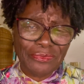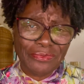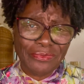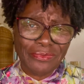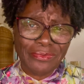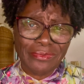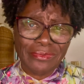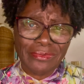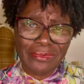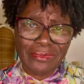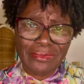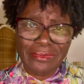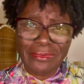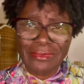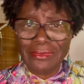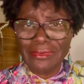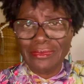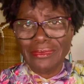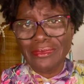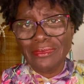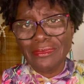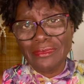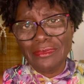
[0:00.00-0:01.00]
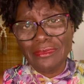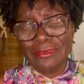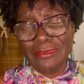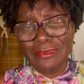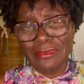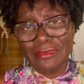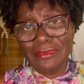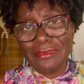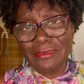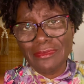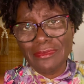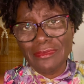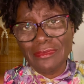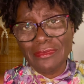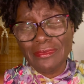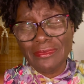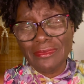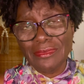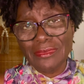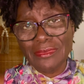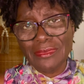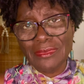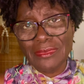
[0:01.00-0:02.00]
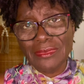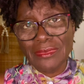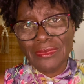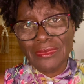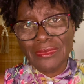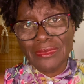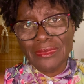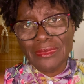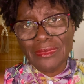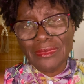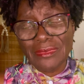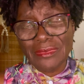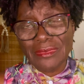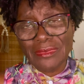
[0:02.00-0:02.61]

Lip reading: Nobody speaks.